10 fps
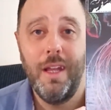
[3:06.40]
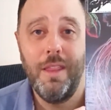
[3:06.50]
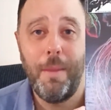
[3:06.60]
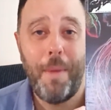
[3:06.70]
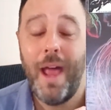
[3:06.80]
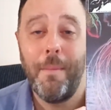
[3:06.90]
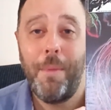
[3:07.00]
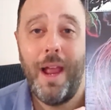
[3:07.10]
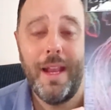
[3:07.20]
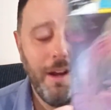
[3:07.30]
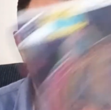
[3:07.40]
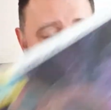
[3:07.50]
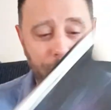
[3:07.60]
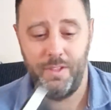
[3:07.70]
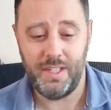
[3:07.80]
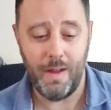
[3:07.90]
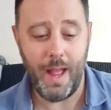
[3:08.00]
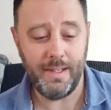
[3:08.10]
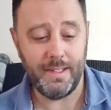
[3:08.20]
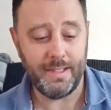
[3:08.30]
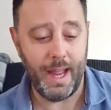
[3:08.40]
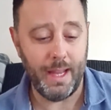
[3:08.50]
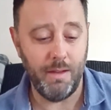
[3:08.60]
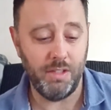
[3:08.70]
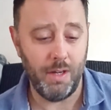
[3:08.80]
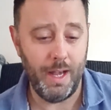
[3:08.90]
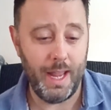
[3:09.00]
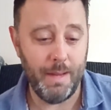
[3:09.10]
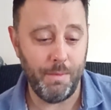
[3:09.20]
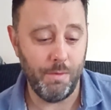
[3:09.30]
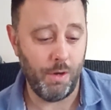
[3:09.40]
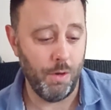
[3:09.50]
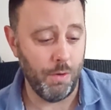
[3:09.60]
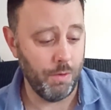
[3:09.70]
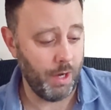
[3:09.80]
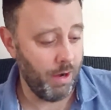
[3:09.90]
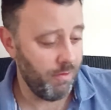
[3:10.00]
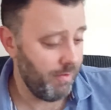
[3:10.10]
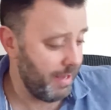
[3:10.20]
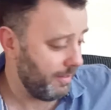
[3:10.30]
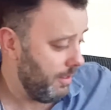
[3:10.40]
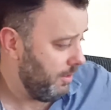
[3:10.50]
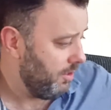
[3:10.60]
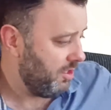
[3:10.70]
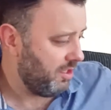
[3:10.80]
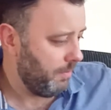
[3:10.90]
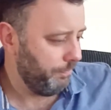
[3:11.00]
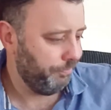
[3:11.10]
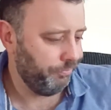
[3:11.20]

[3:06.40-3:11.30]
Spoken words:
the punt played off. So as I say, it was on a label called Resonance.